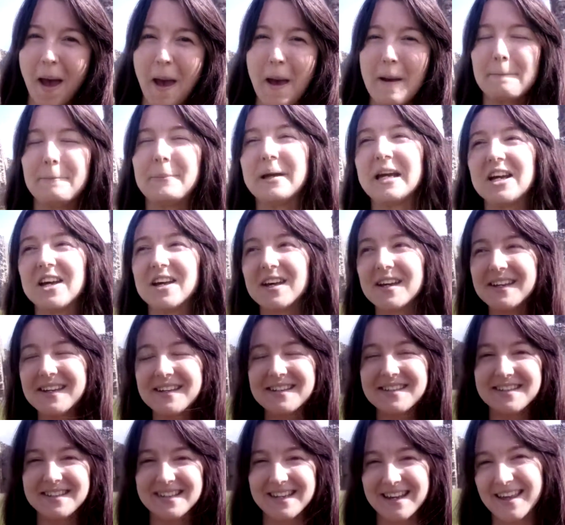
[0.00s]

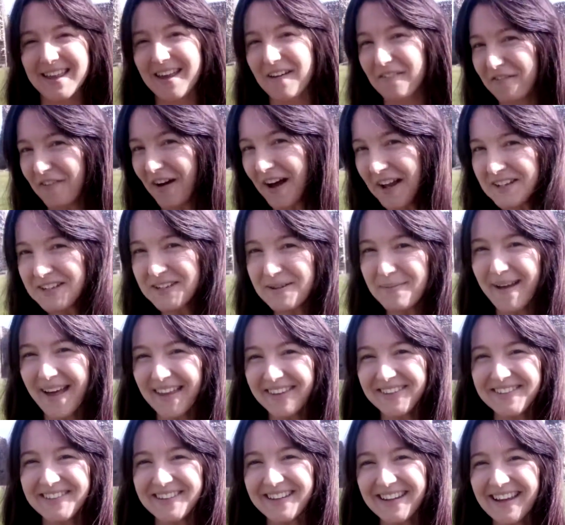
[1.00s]
because
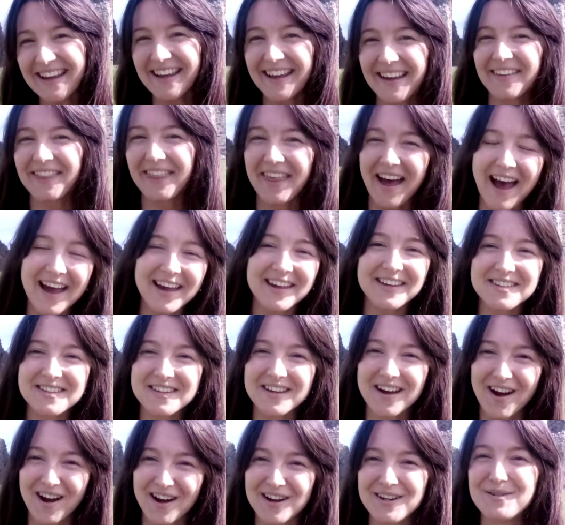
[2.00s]
fundamentally that is
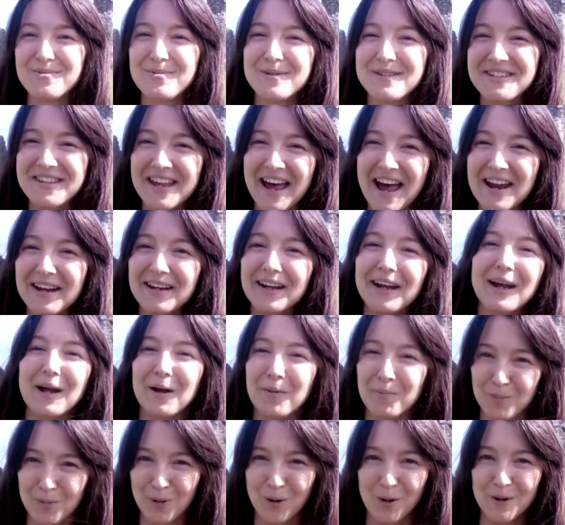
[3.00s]
100%
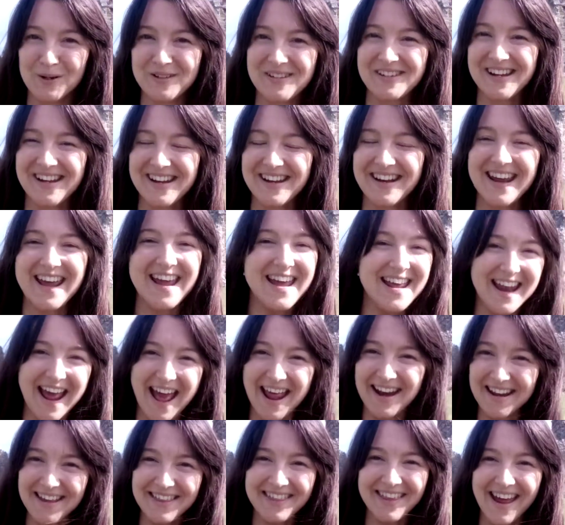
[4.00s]
important in
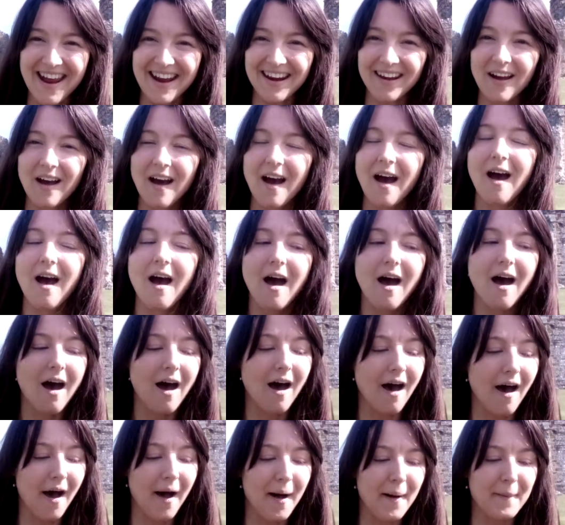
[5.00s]
anything.
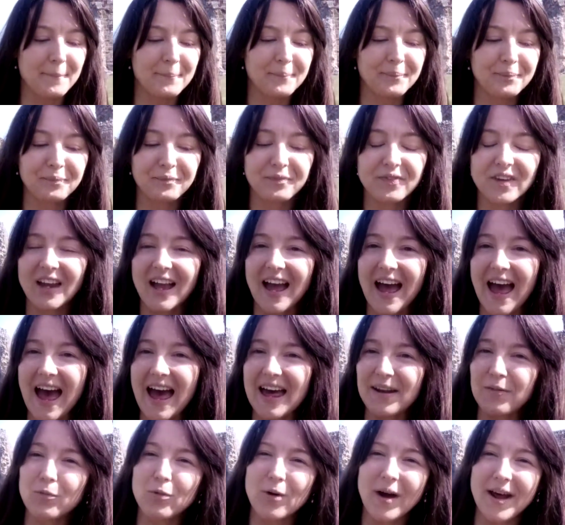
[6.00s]

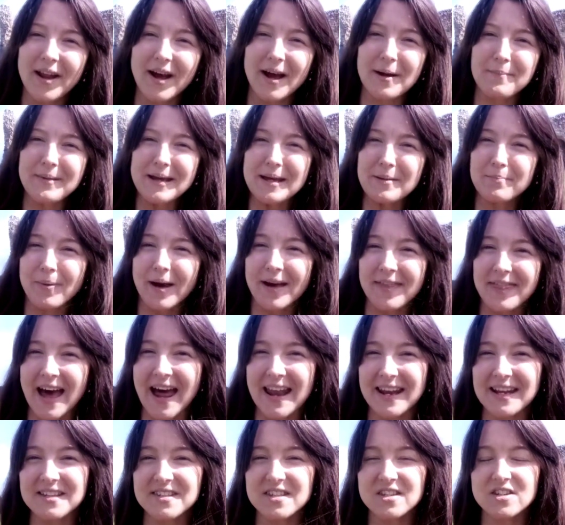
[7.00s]
And what I mean by that
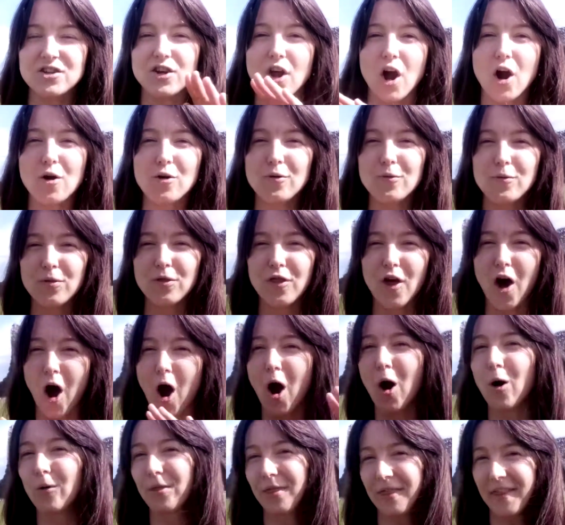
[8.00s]
is know the
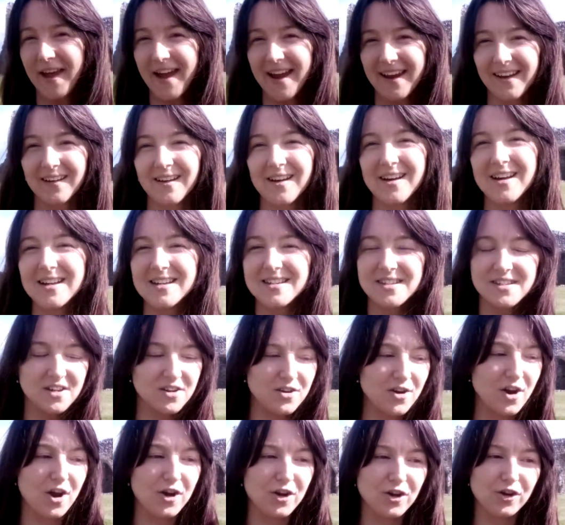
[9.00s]
whole thing. So
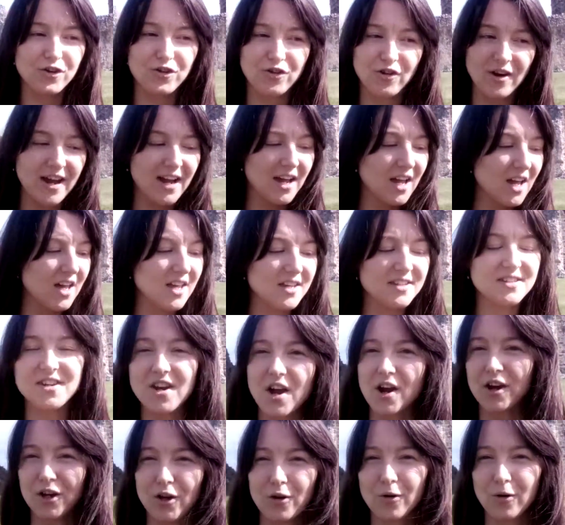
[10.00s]
know your triggers,
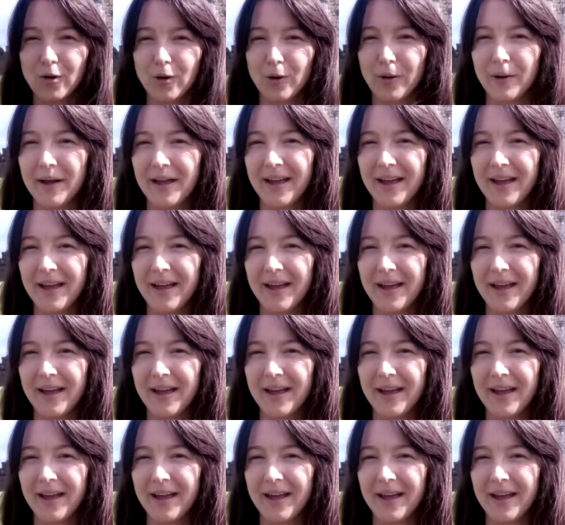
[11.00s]
know your